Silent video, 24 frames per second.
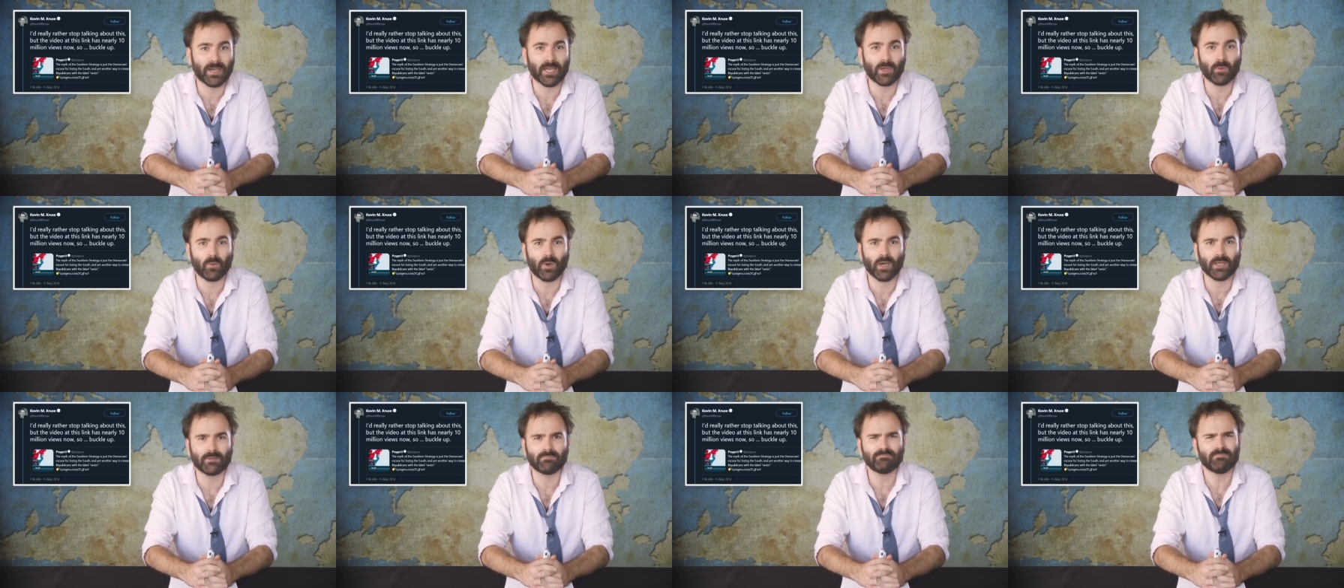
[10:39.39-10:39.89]
by
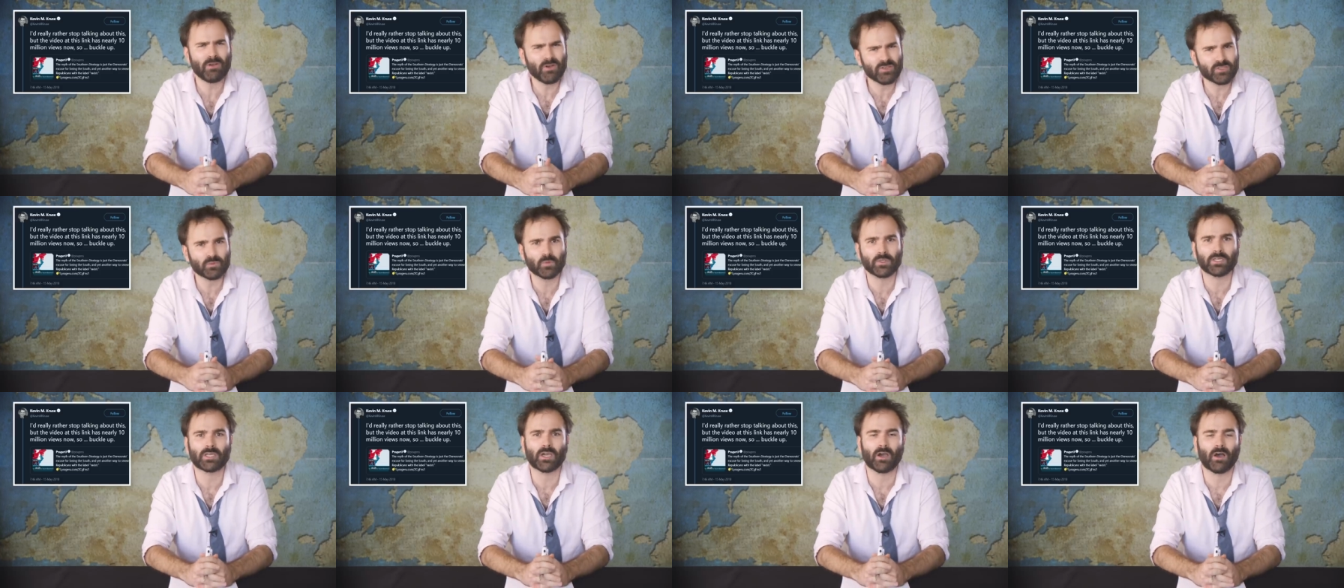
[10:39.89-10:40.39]
what
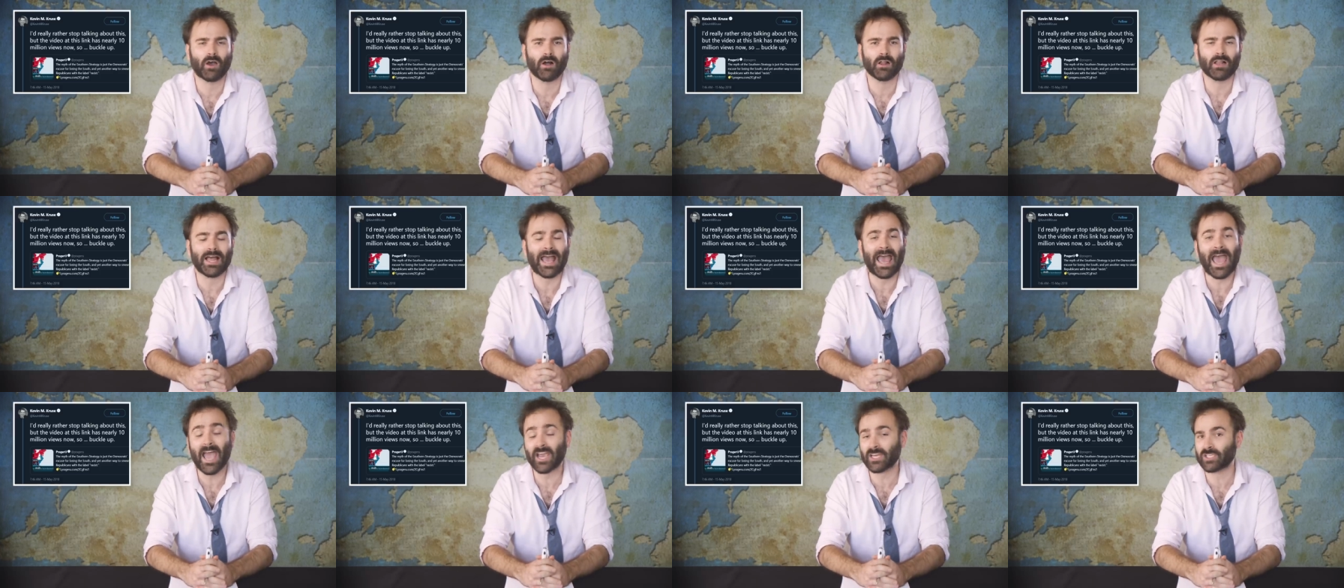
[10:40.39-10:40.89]
most would
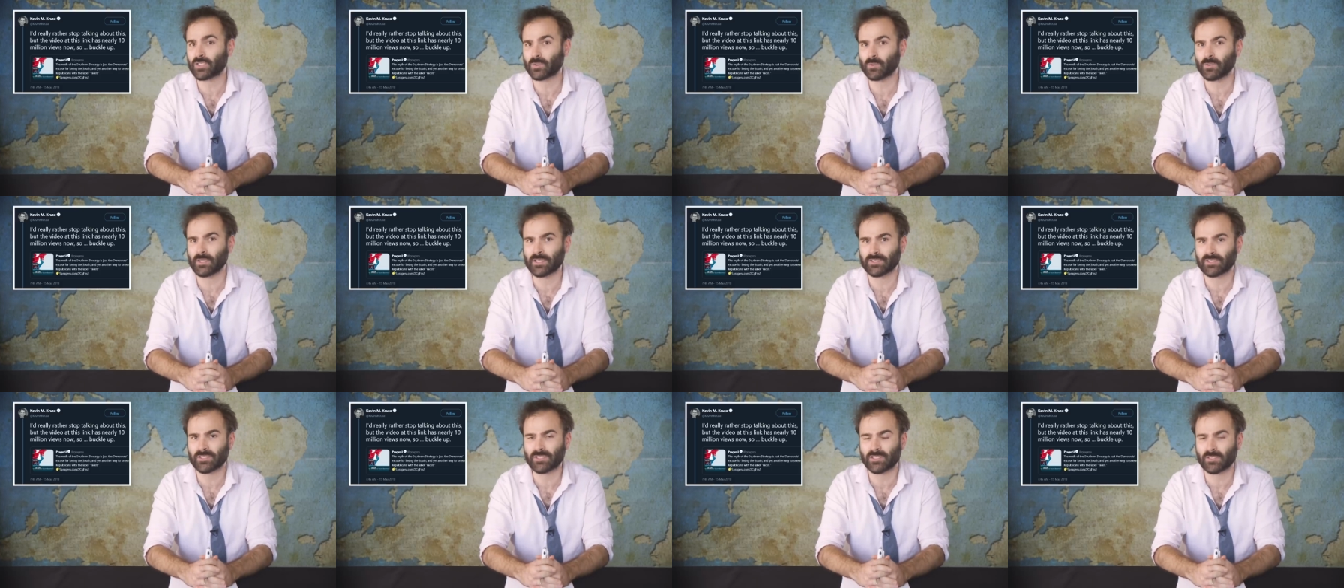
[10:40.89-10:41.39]
call actual
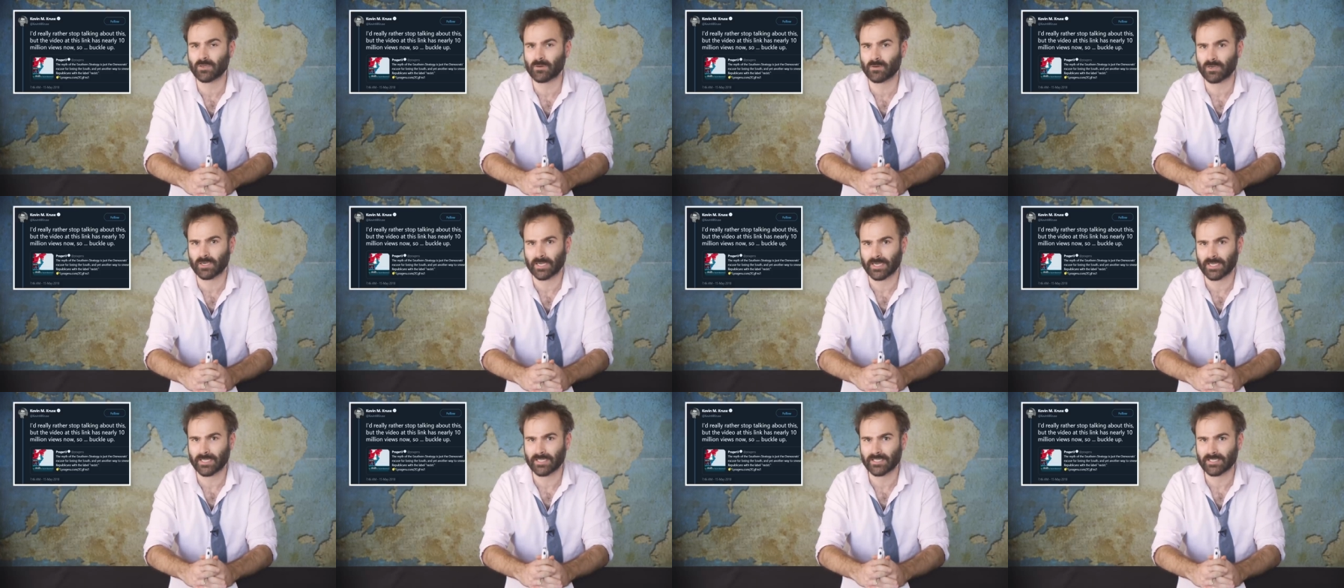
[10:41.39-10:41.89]

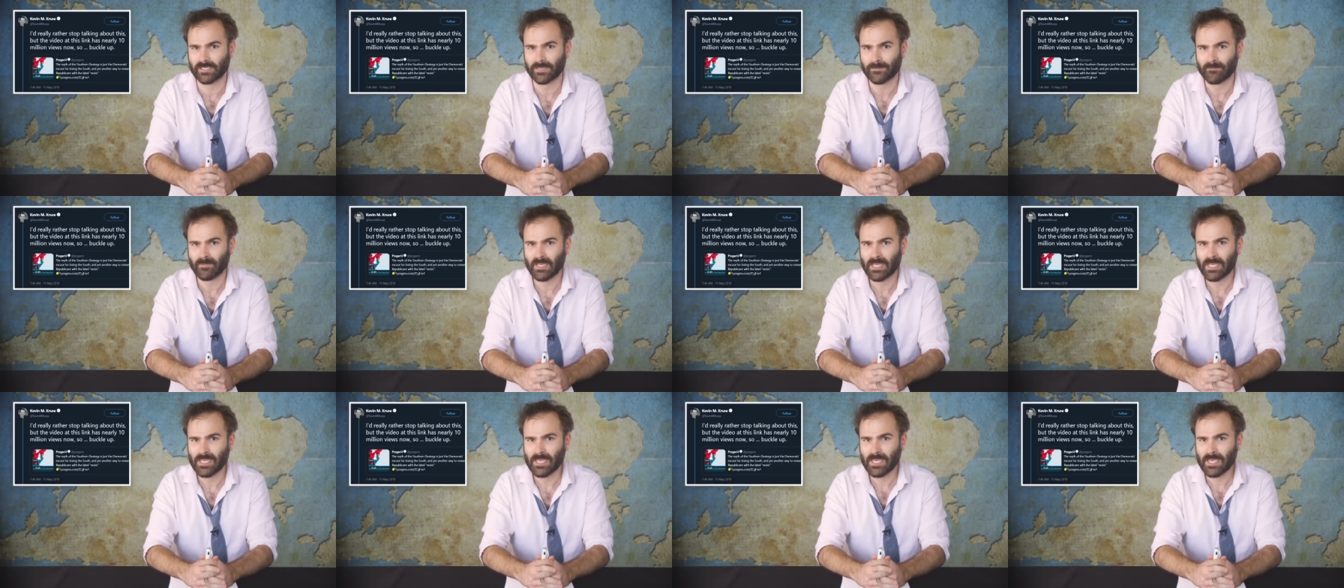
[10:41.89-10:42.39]
historians.
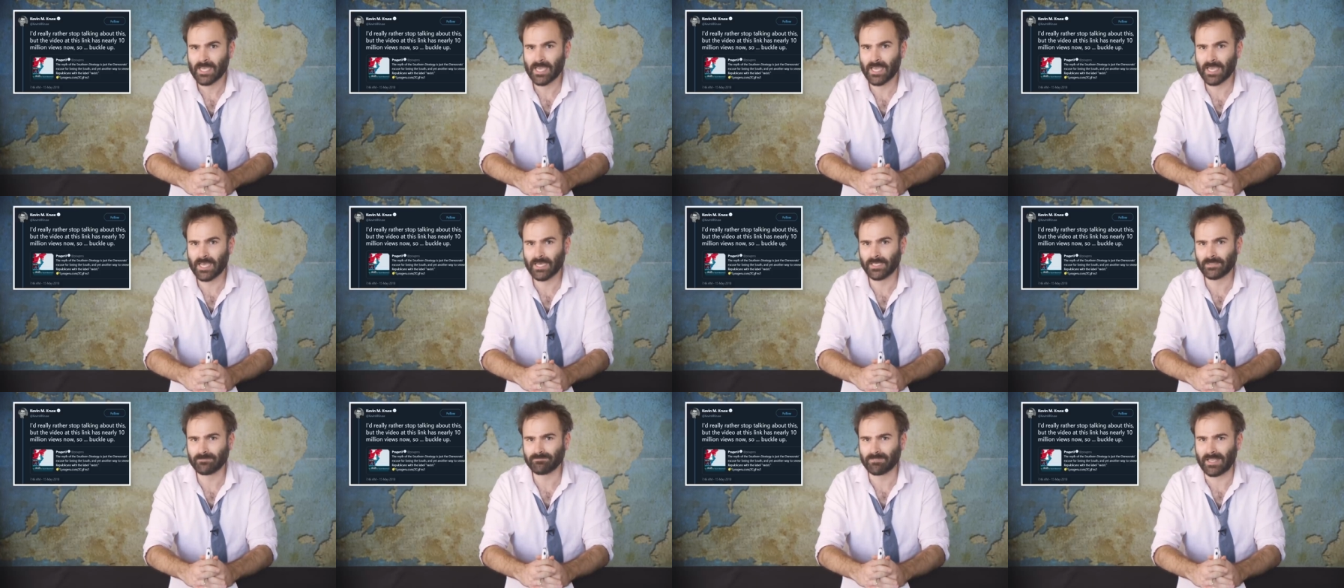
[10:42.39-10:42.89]

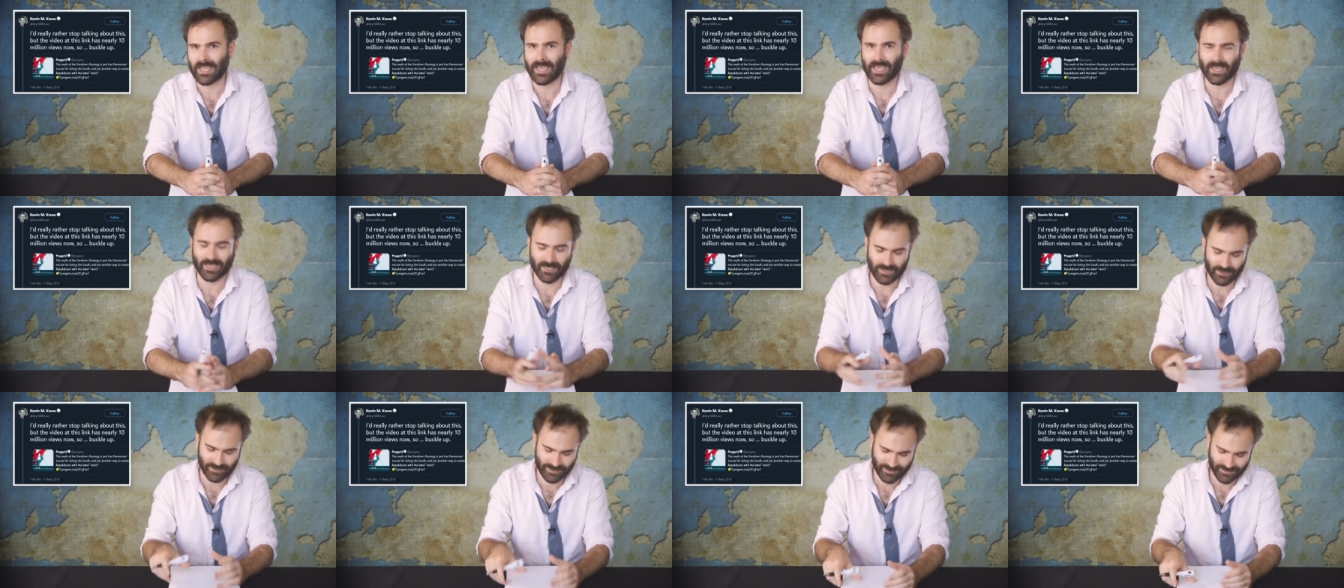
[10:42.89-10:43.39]
And
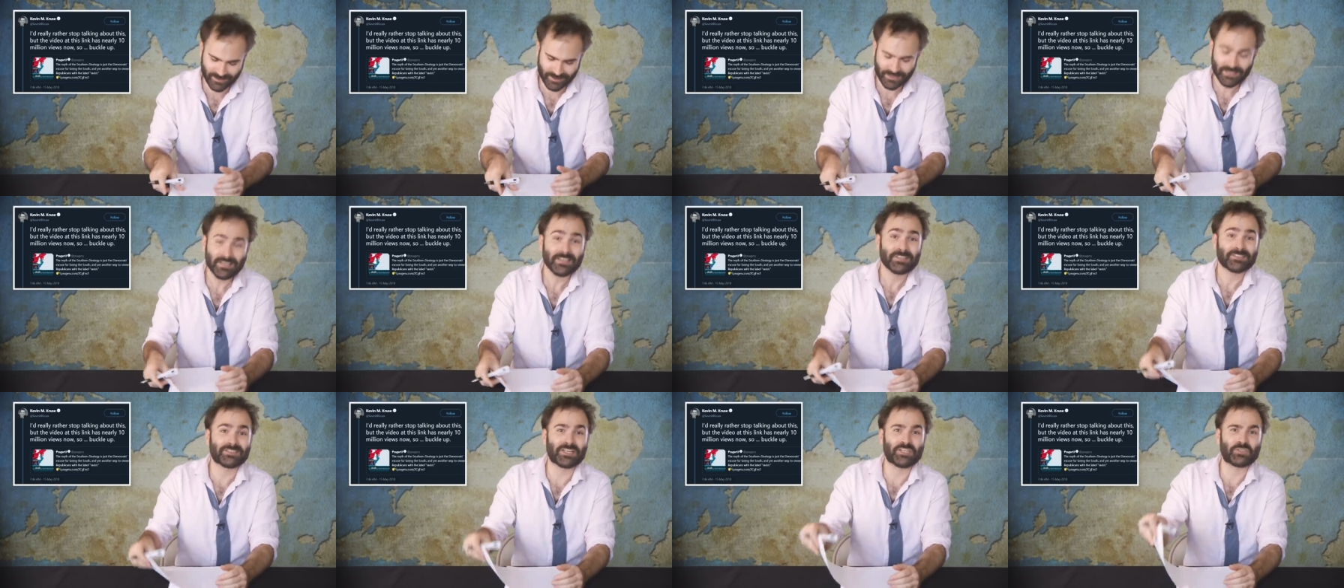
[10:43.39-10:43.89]
heck,
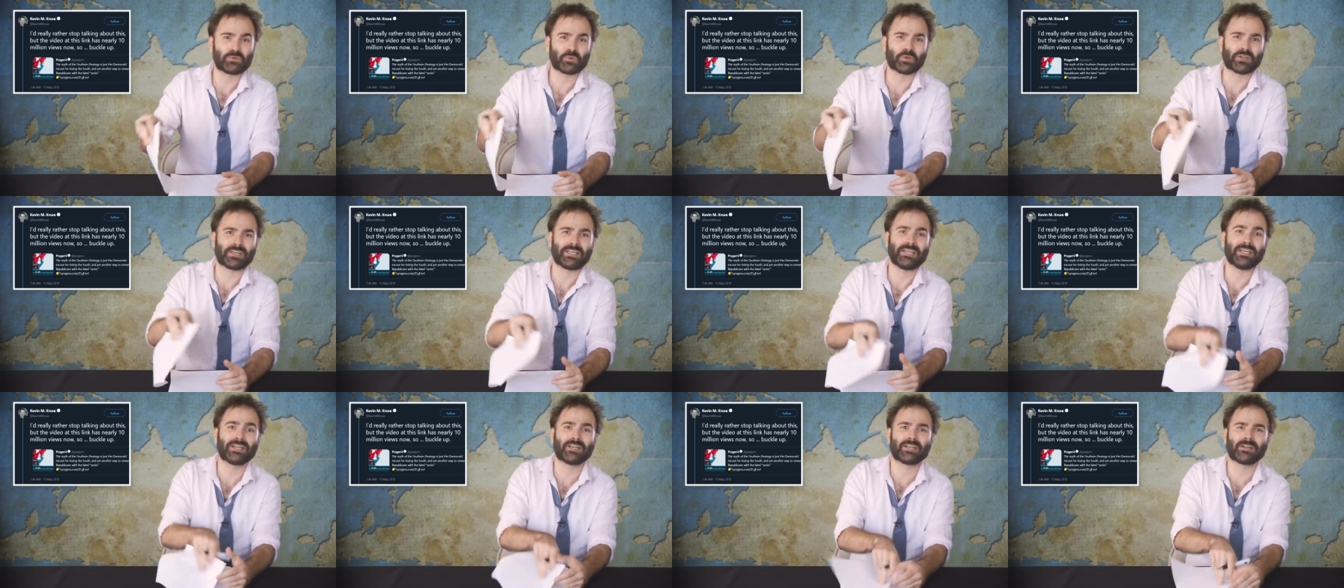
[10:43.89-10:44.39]
since we're
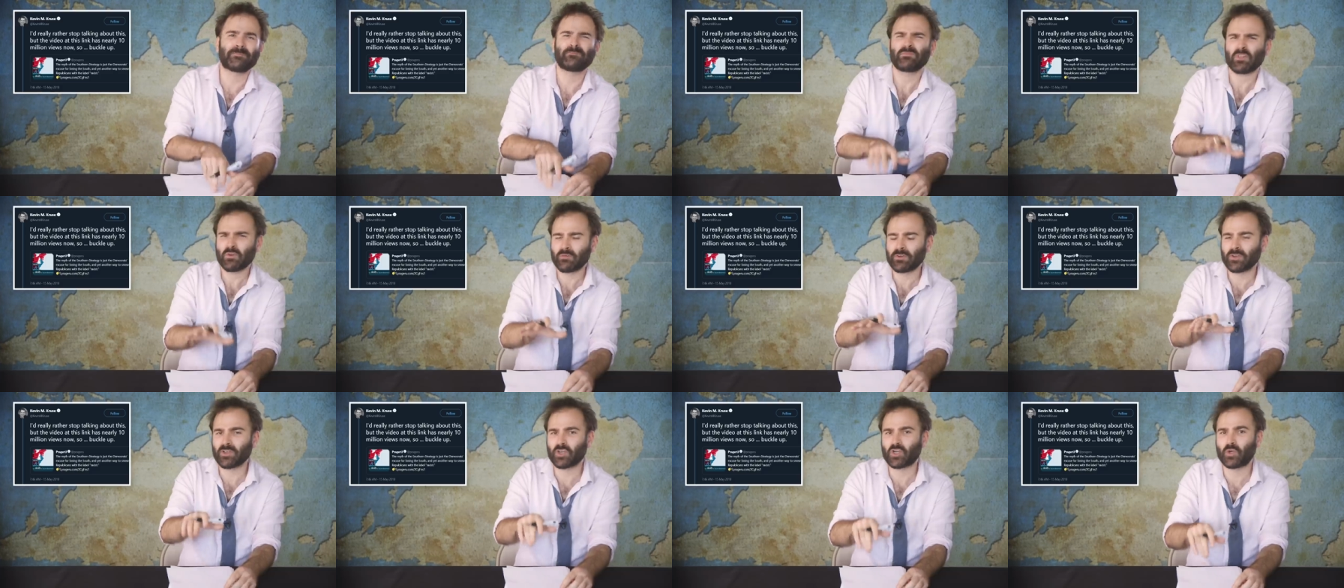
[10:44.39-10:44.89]
here,
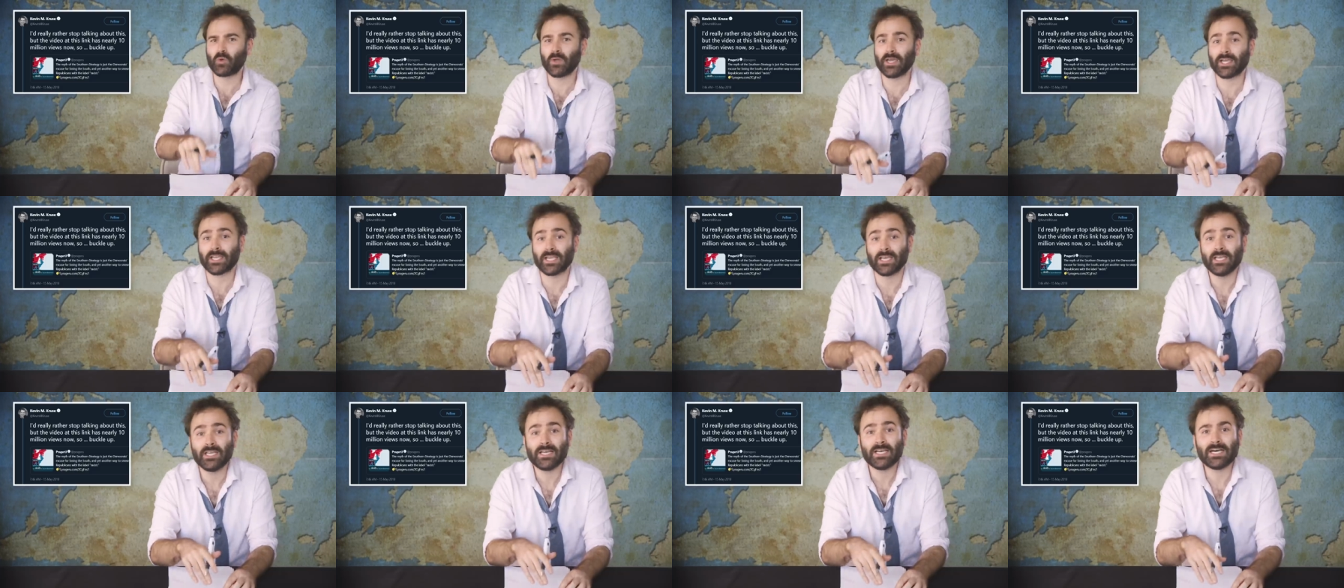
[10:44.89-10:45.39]
real
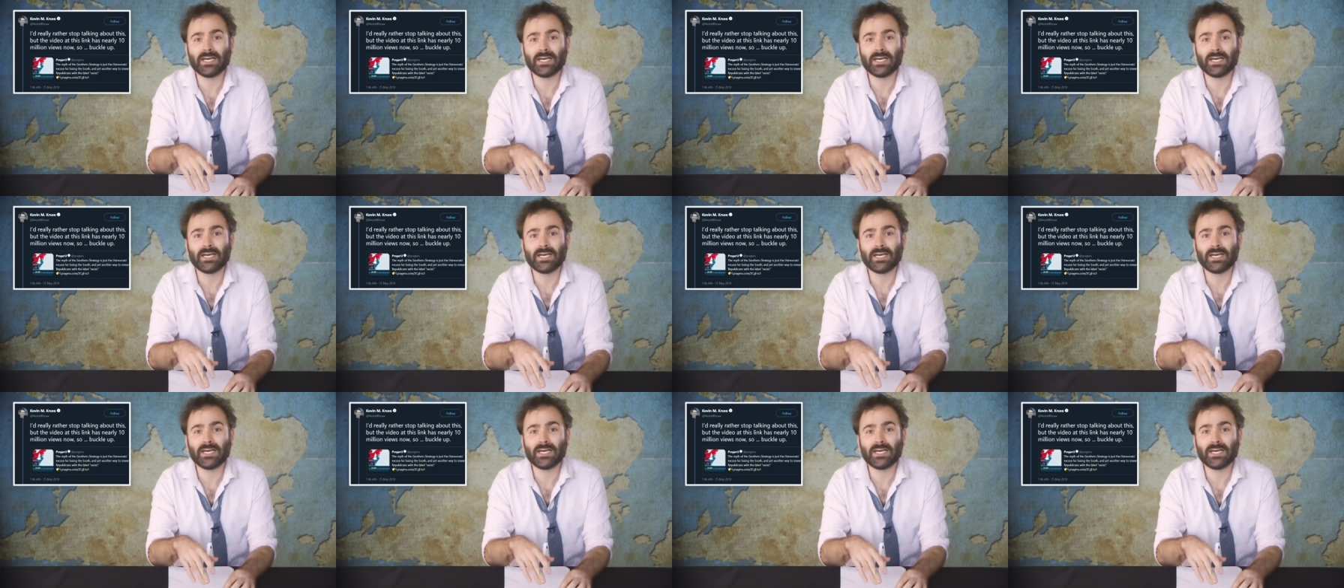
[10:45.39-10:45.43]
quick,